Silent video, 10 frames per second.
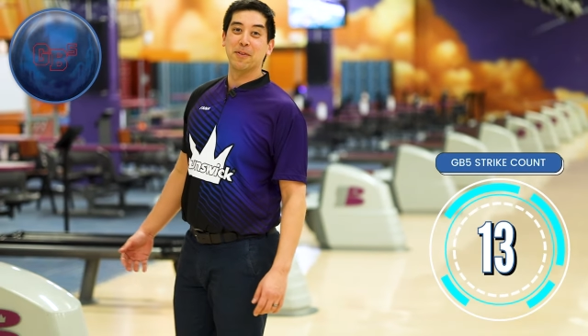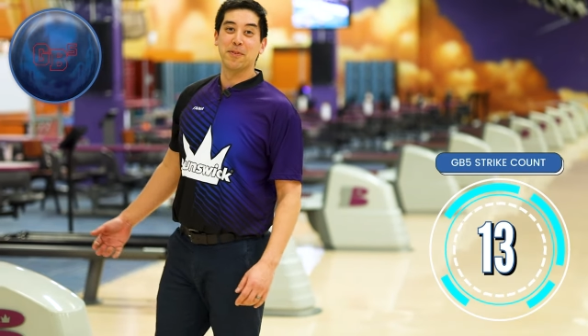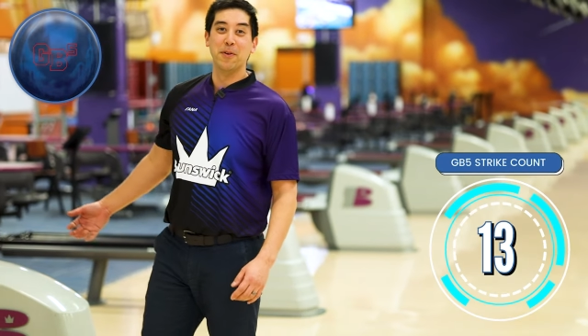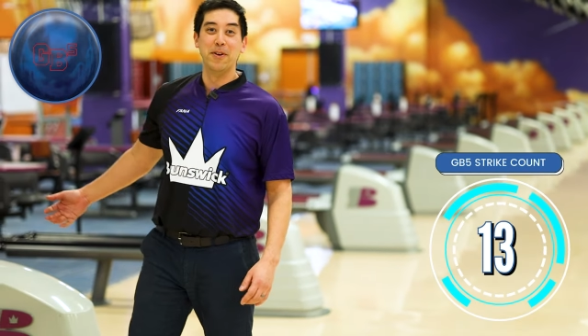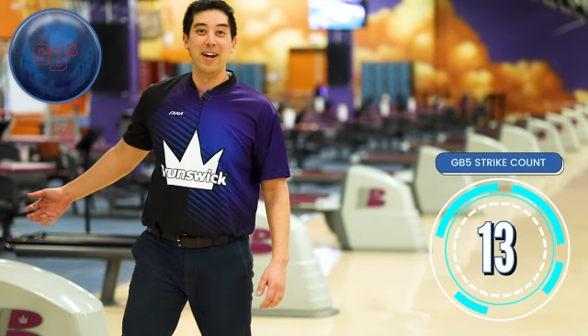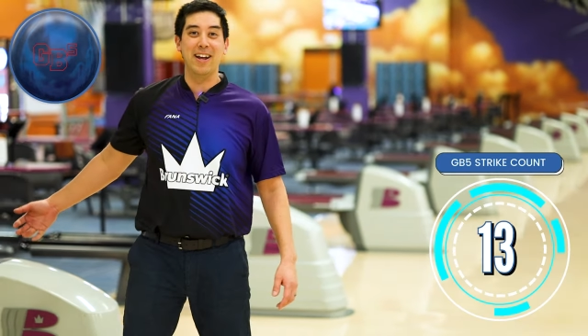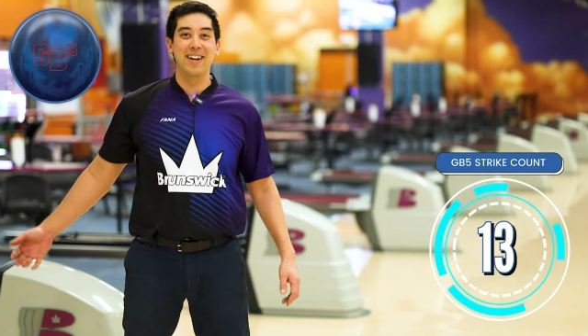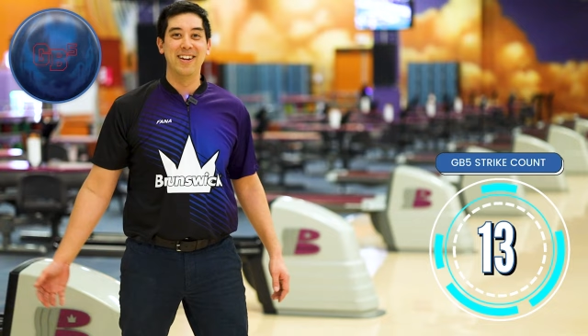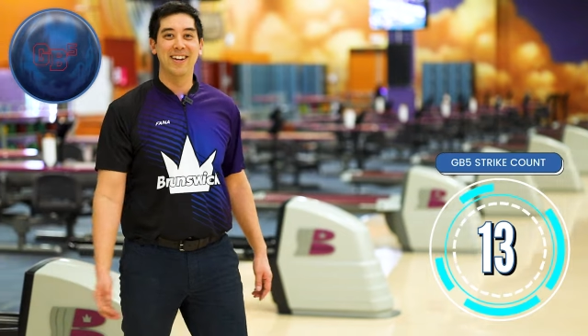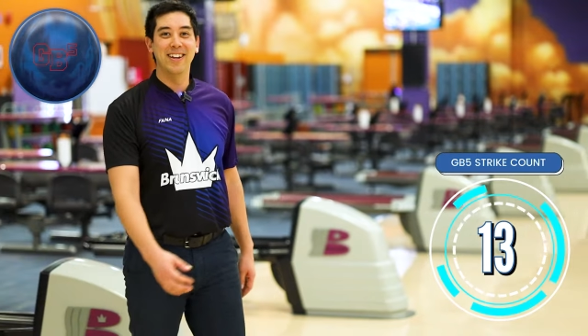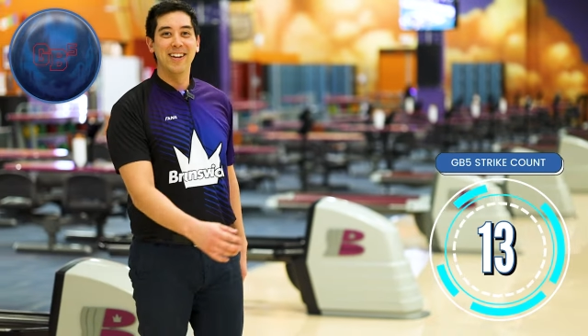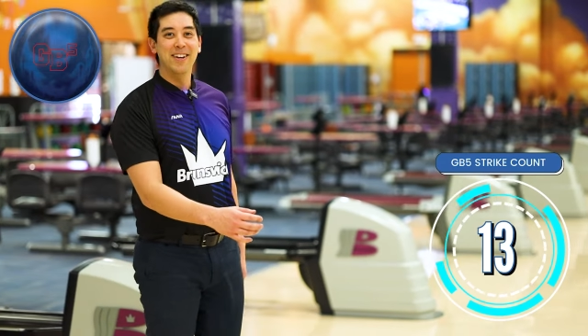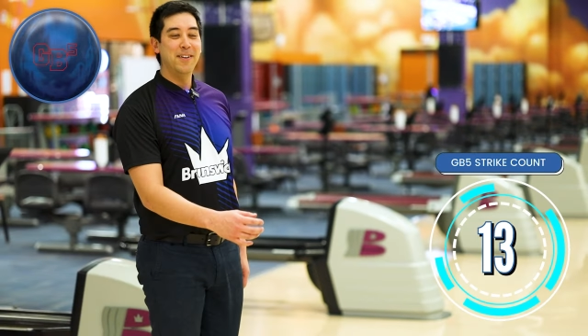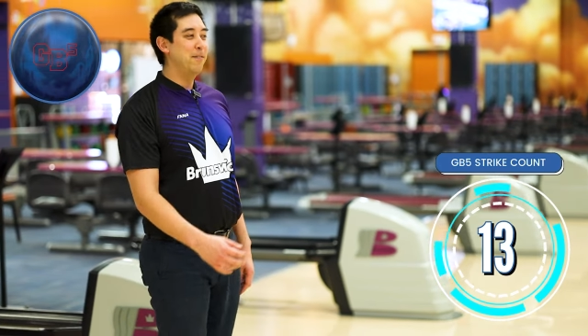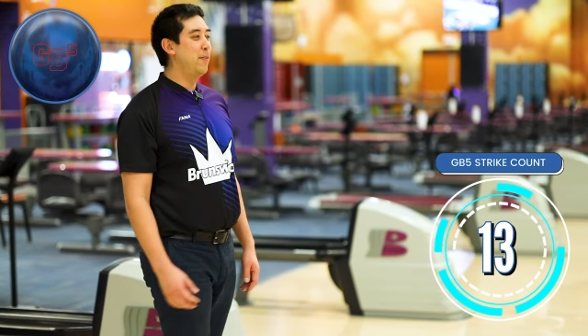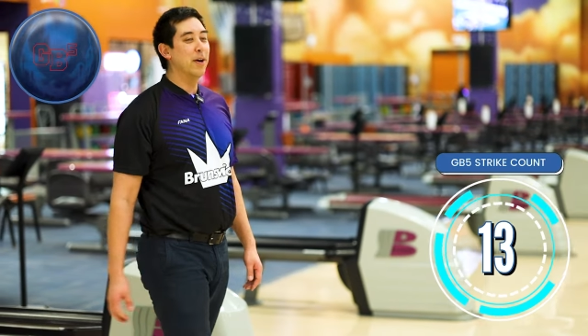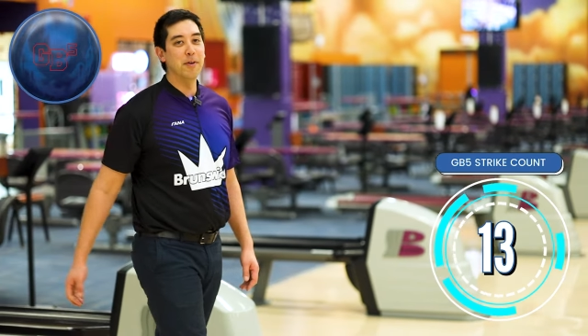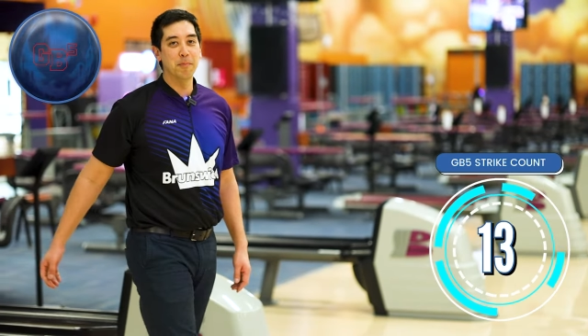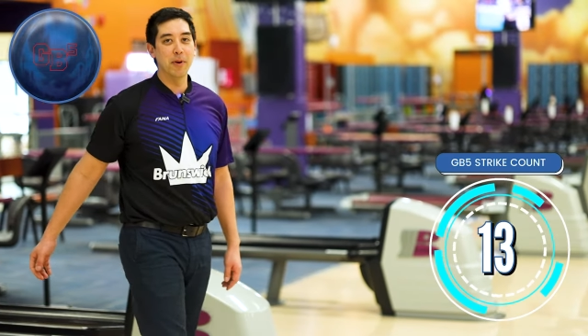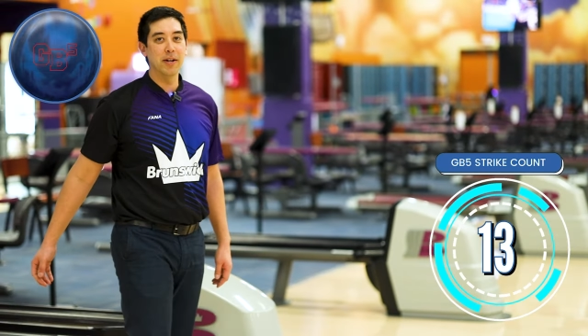I've thrown yet. Very
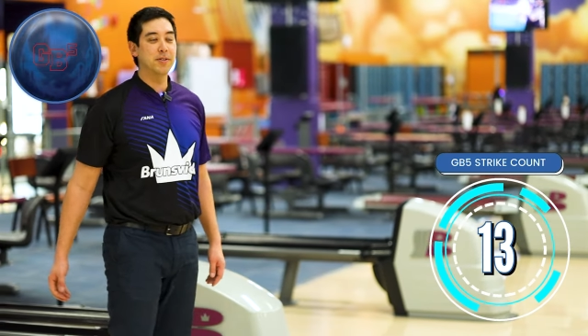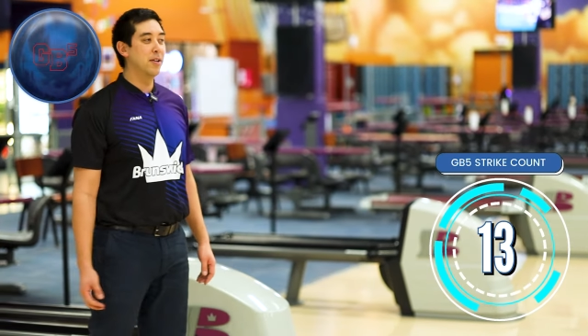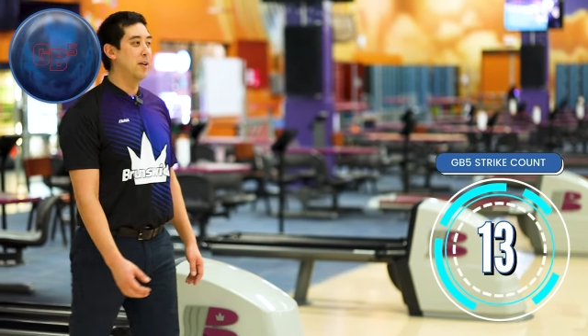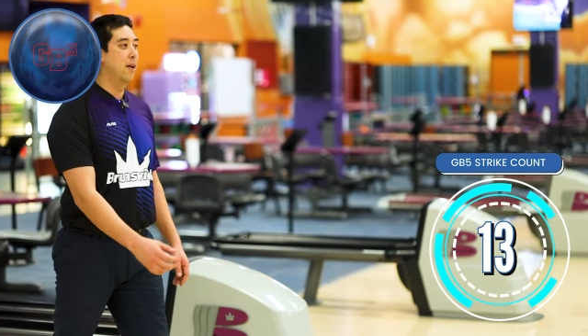impressed.